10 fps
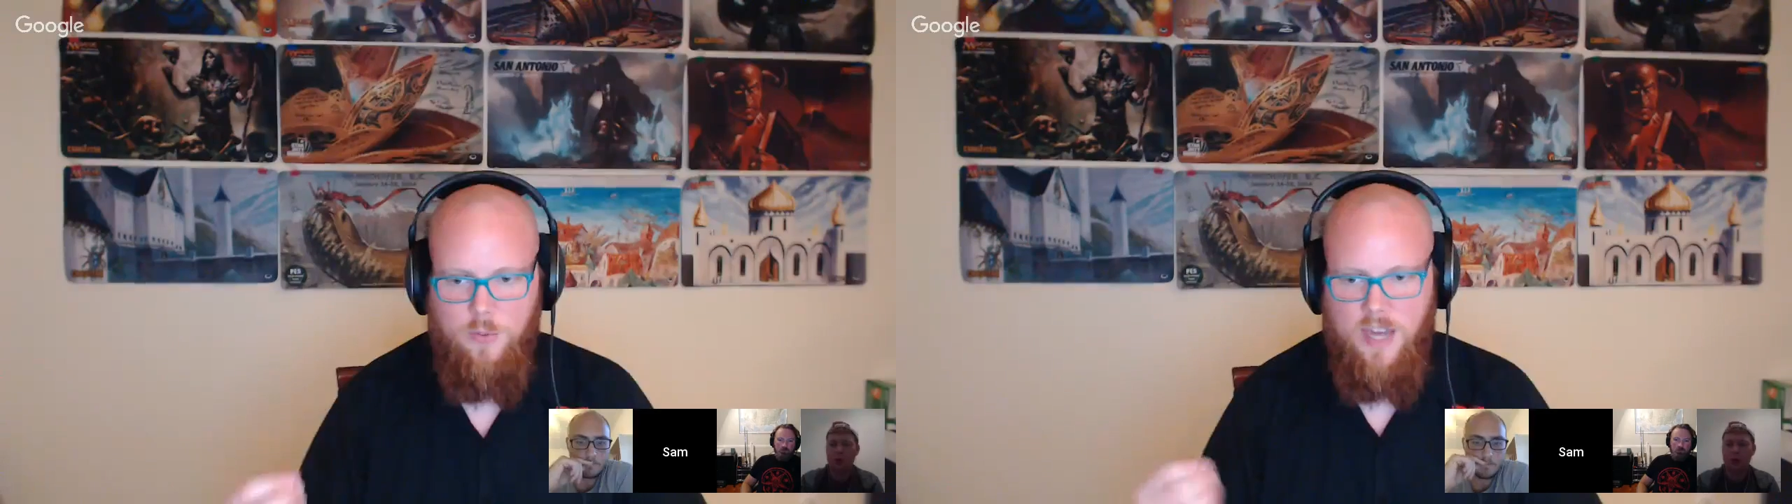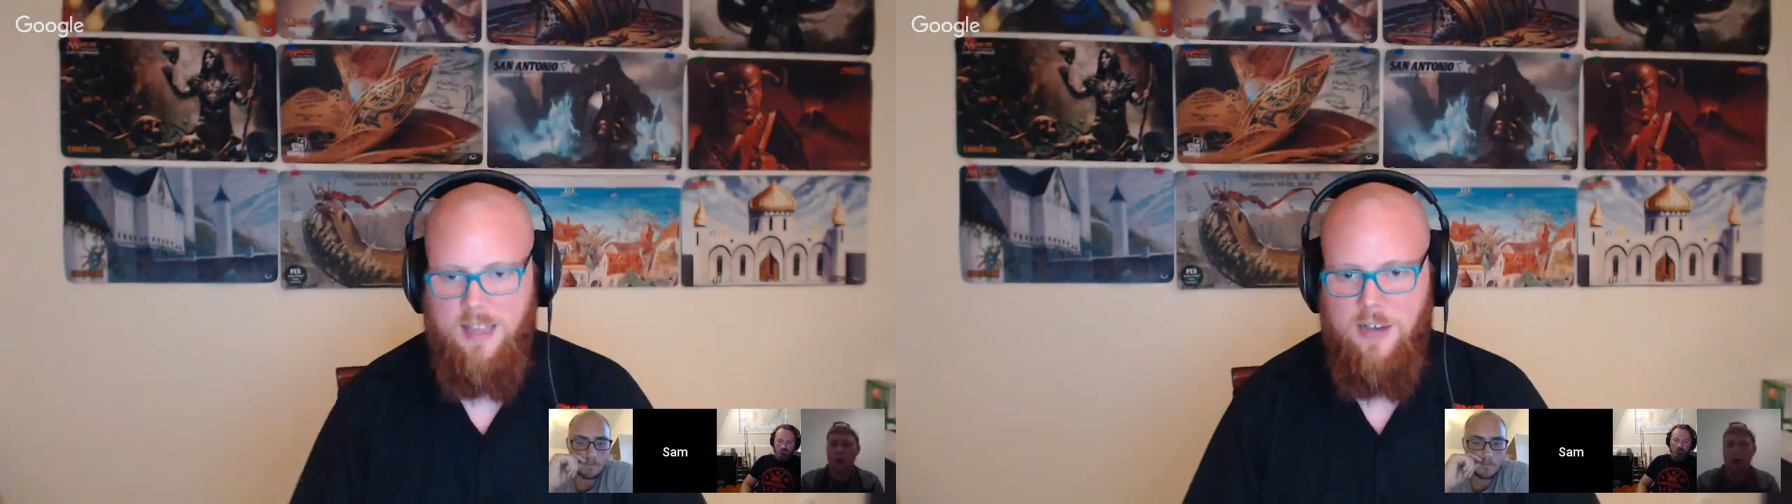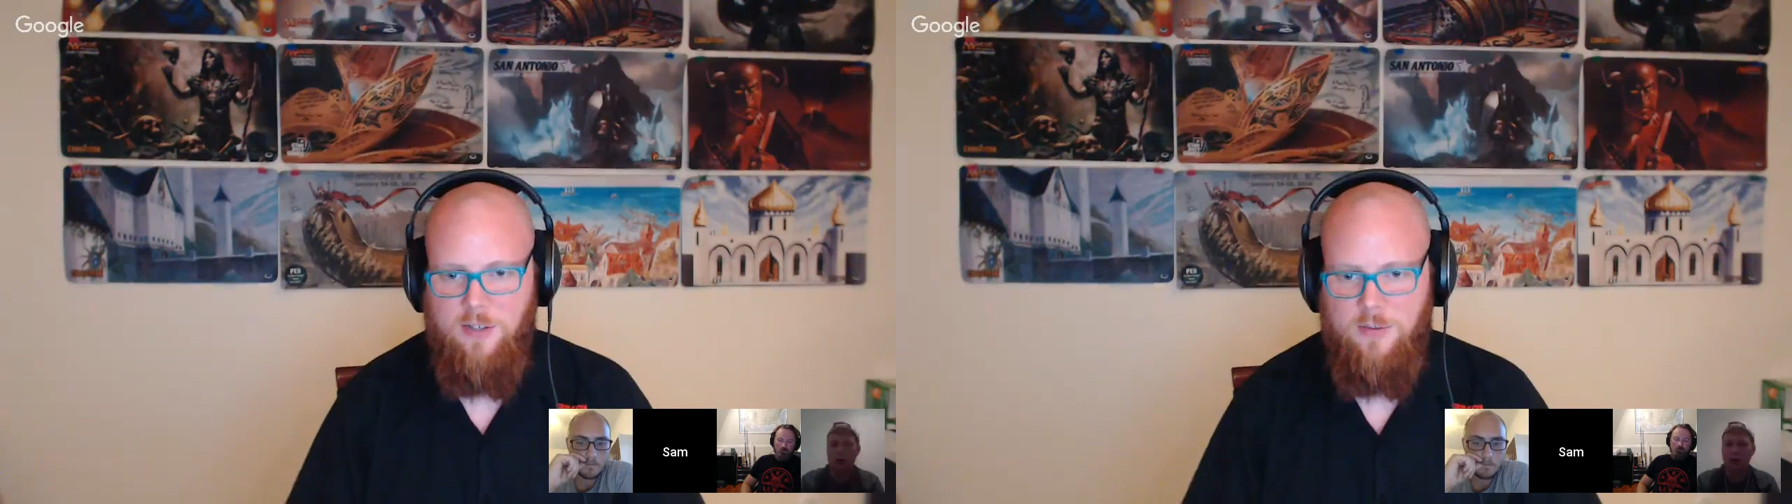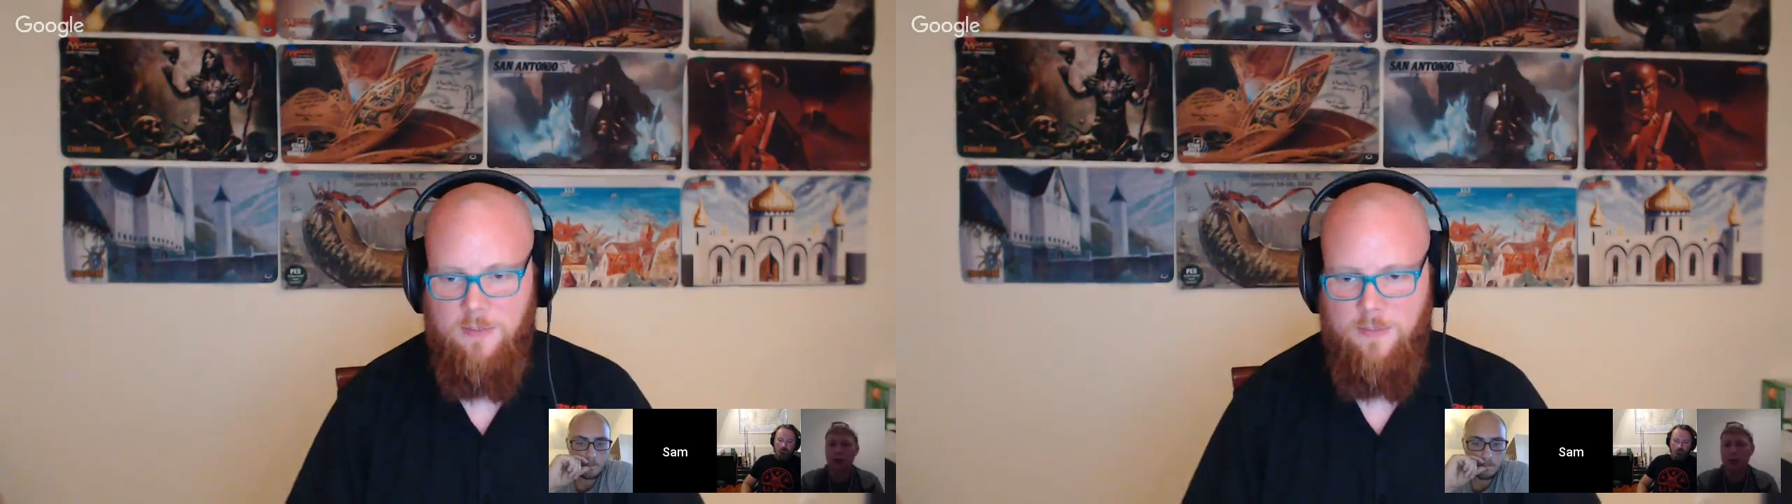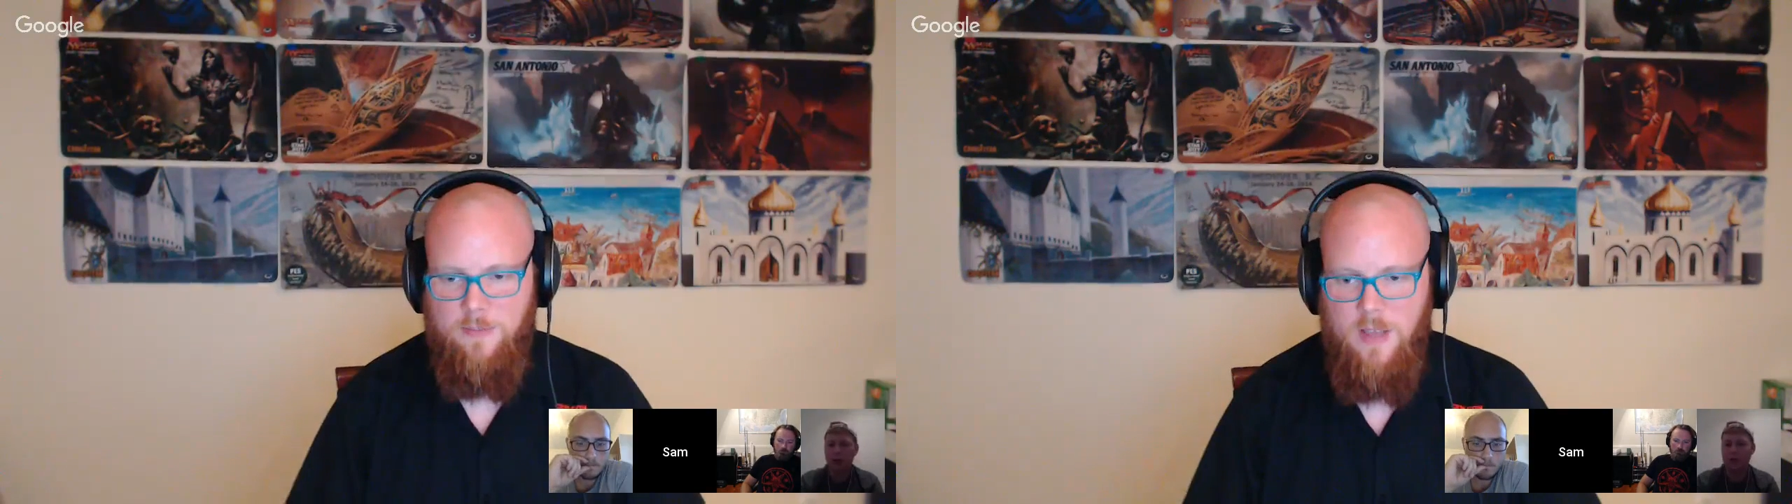
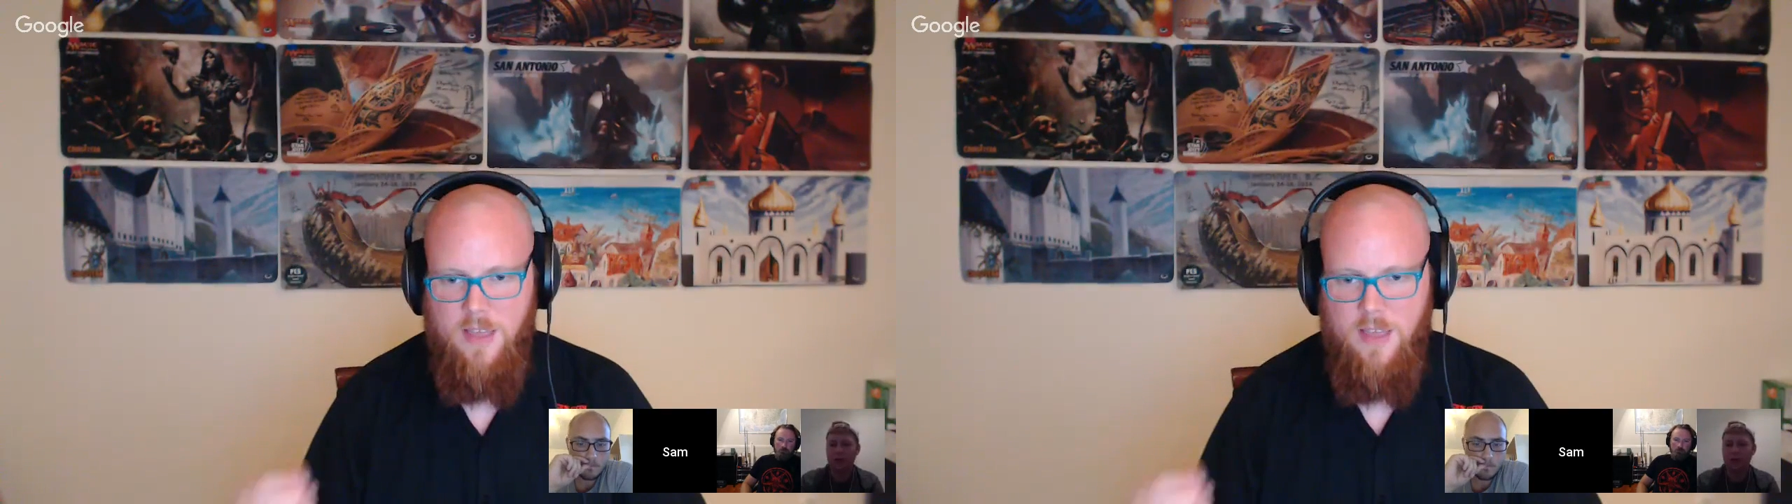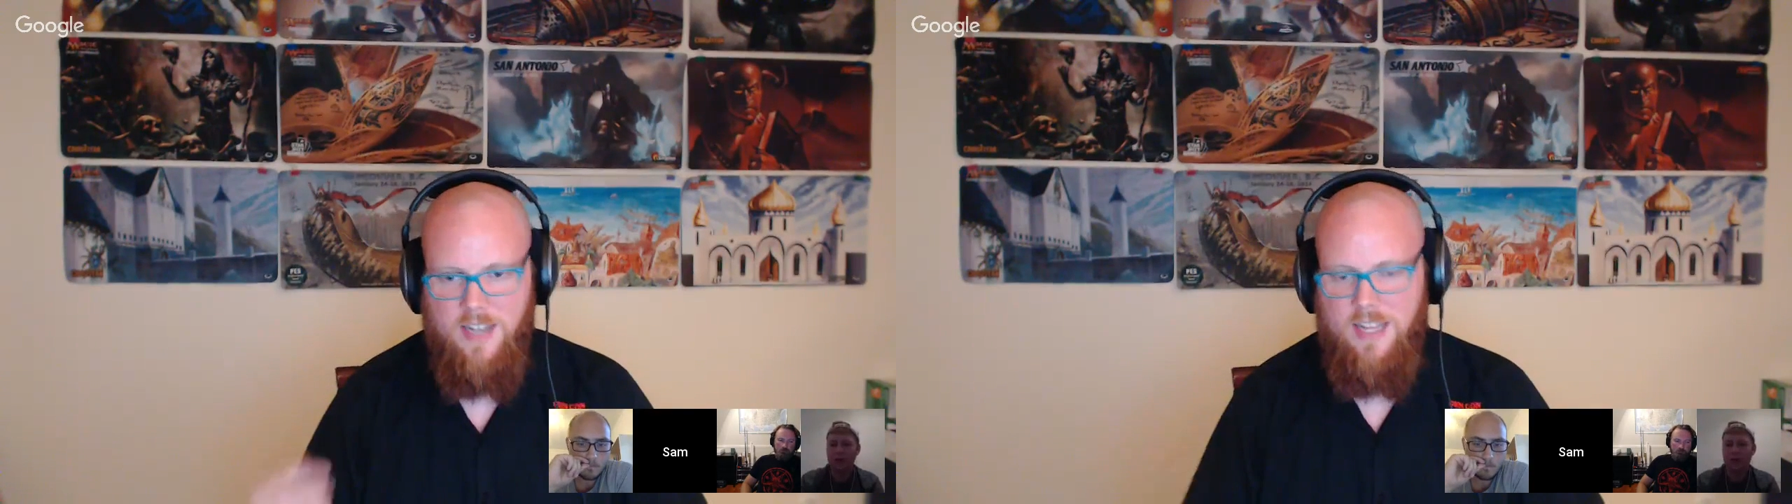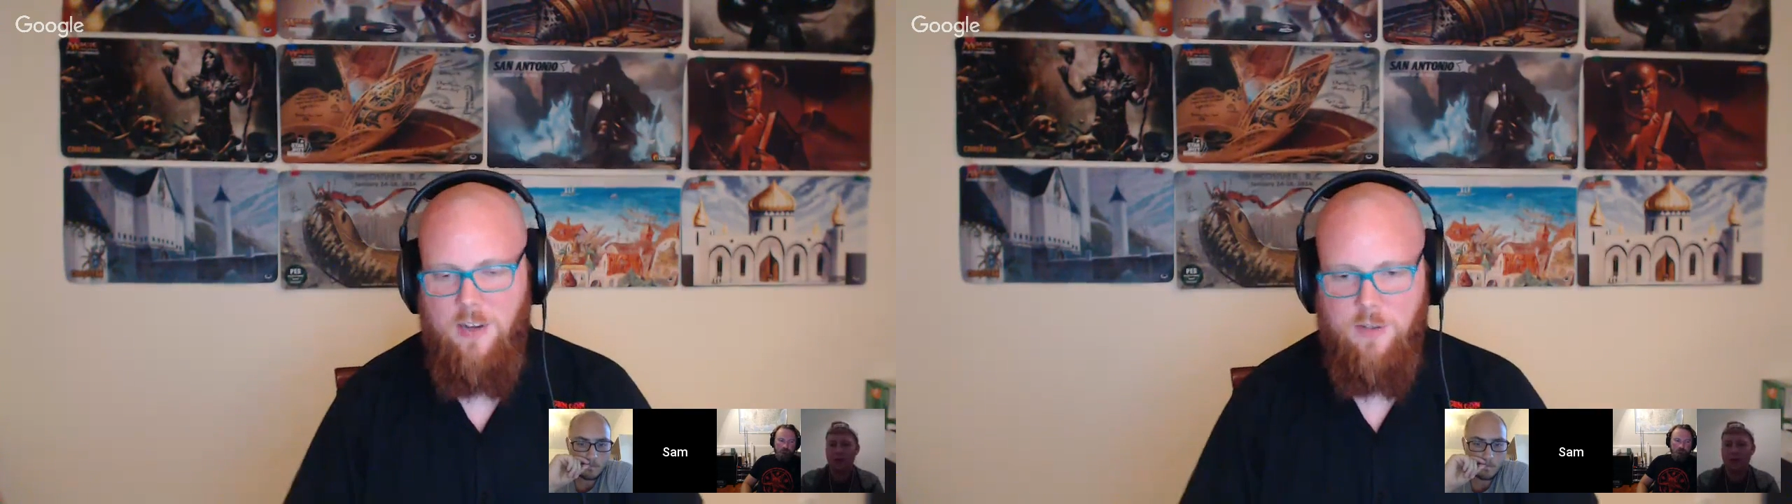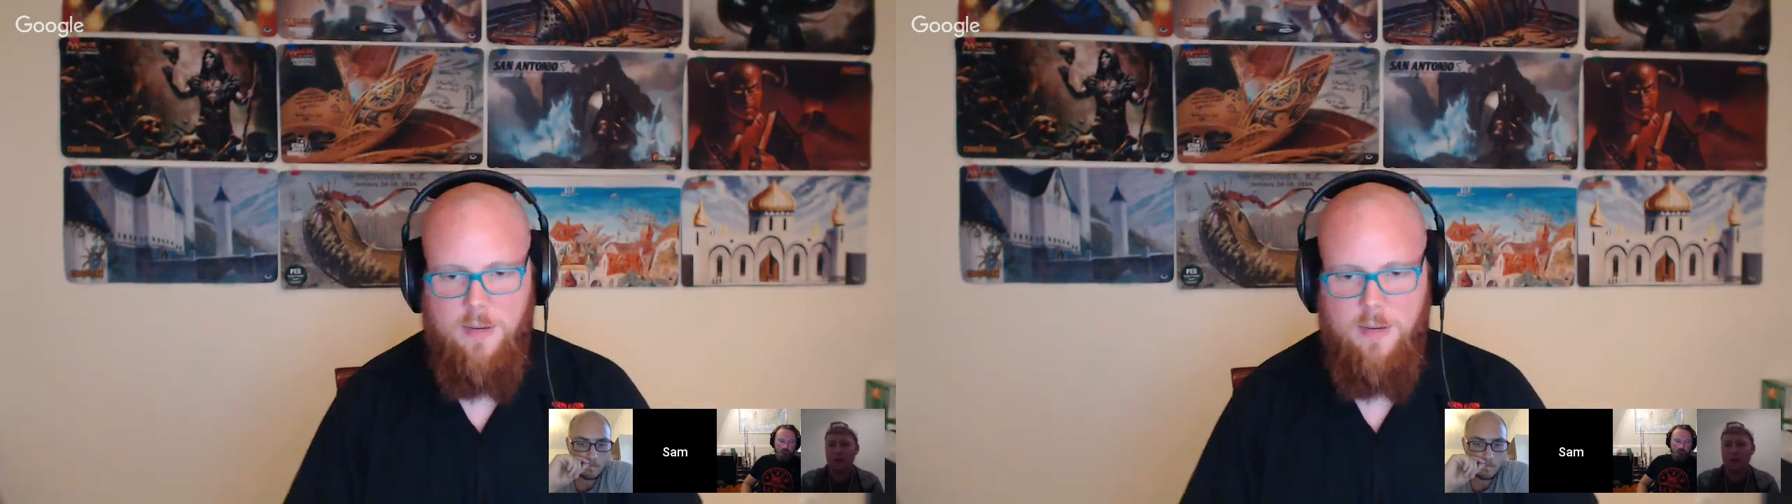that allows